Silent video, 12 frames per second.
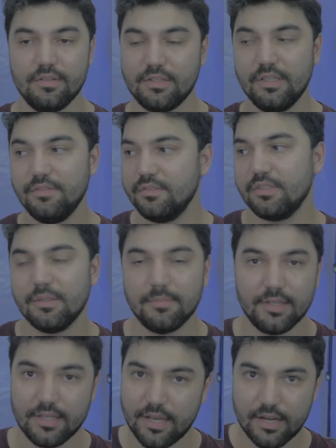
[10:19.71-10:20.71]
Cleveland's going to
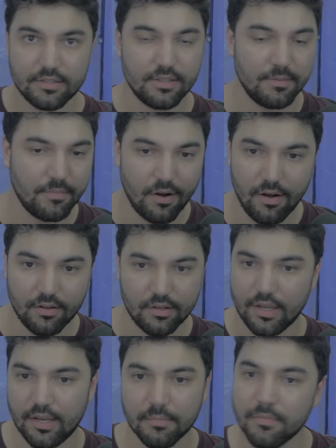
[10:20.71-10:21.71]
play catch-up all
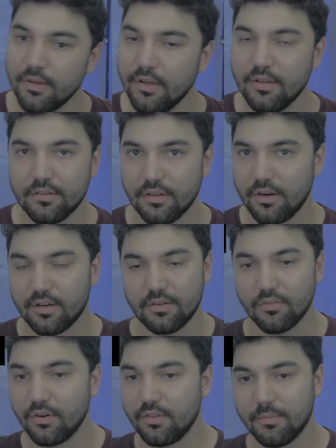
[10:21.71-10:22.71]
game. They're not going
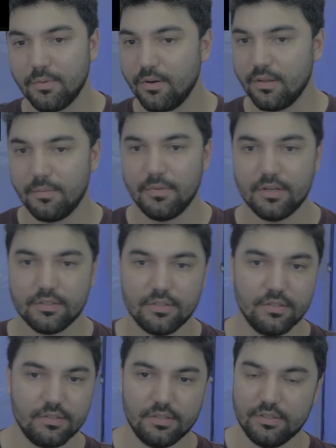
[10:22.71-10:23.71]
to run the ball that much.
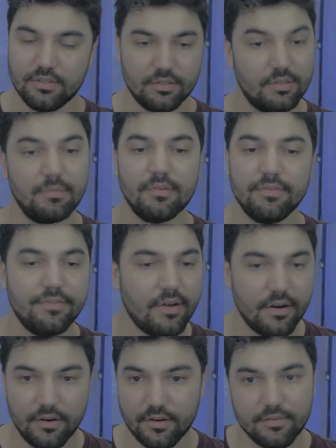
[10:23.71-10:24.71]
He's just going to be
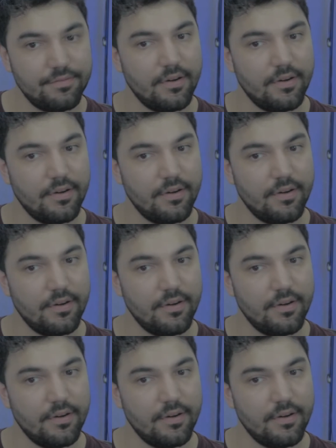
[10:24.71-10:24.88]
firing.